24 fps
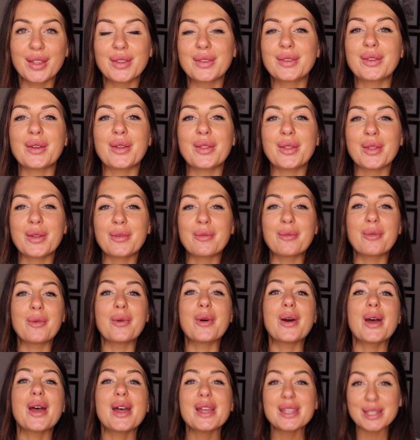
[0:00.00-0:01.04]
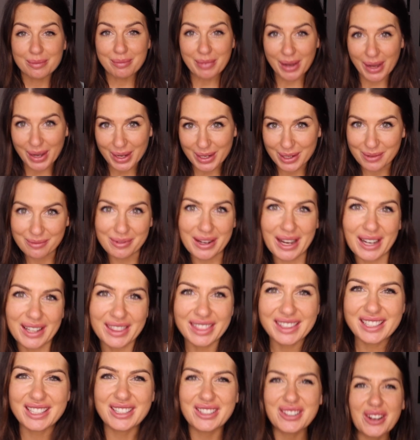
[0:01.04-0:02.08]
So the worst part
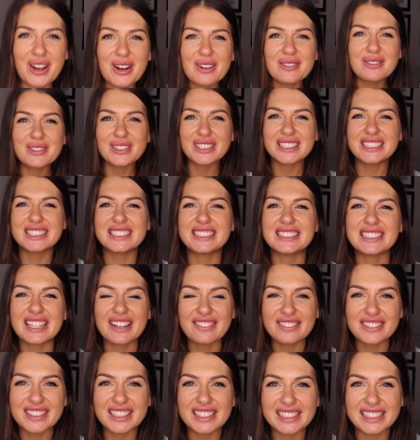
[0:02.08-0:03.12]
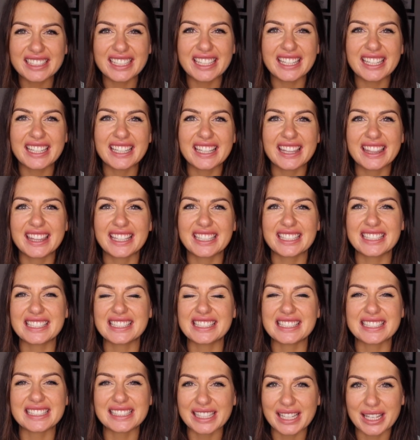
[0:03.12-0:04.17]
about the job was definitely the
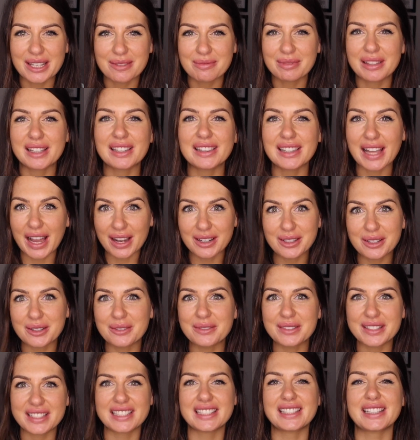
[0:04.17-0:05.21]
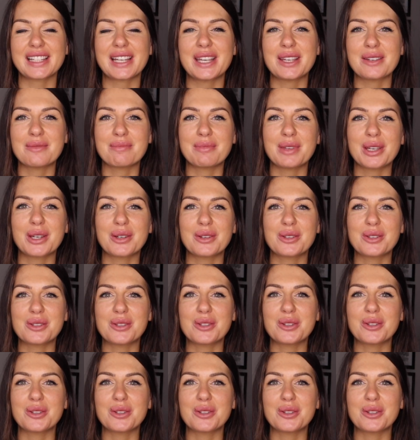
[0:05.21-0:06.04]
sleep, the lack of sleep, because